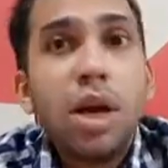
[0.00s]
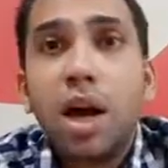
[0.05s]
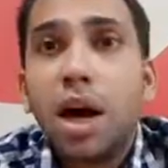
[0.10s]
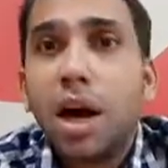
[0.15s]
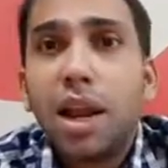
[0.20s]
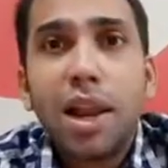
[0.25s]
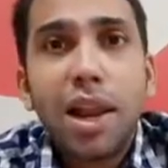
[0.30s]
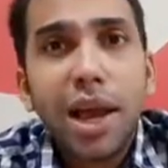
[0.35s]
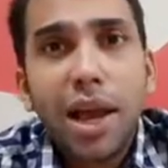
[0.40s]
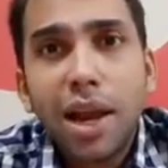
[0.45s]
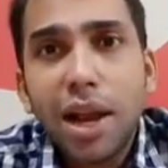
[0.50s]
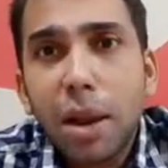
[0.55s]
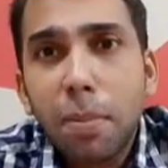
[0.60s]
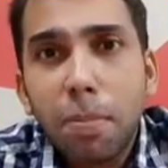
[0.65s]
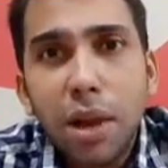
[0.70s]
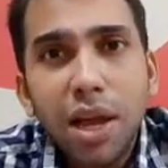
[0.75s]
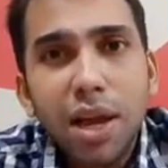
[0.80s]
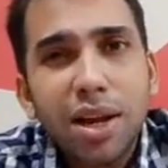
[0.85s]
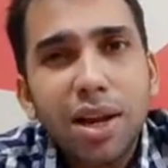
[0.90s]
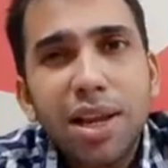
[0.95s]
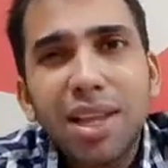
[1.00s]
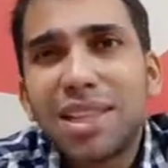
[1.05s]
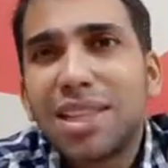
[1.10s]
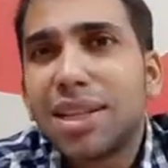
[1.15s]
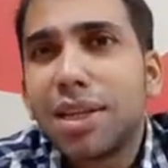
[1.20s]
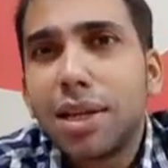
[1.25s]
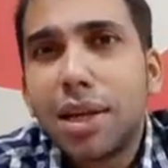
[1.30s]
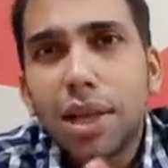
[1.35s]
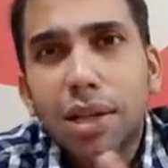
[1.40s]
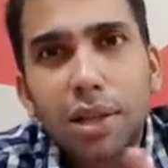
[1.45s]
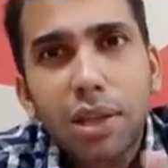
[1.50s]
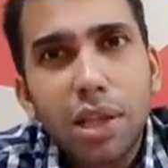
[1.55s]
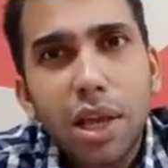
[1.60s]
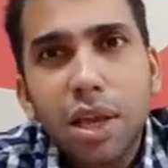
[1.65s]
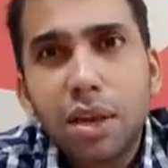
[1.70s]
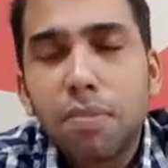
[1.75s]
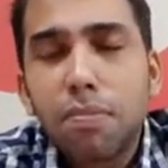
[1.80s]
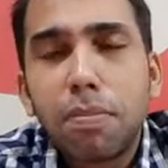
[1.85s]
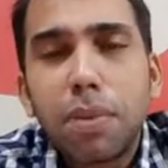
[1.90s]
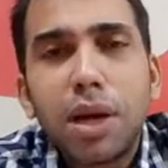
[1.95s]
A Lehra player is
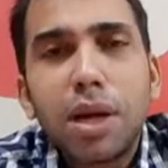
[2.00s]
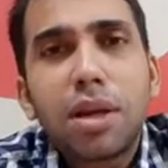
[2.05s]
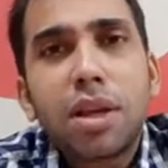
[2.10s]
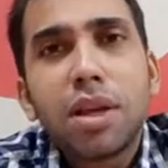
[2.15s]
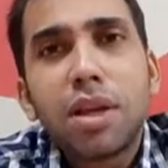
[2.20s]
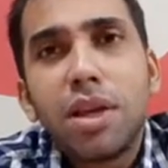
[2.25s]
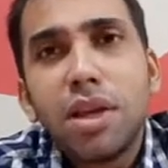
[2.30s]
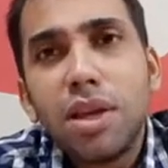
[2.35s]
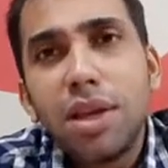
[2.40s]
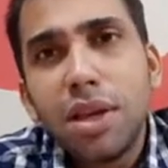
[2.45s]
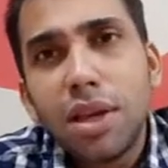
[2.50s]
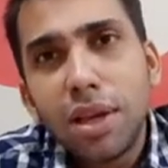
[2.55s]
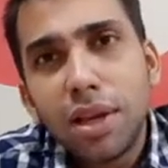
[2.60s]
nothing but he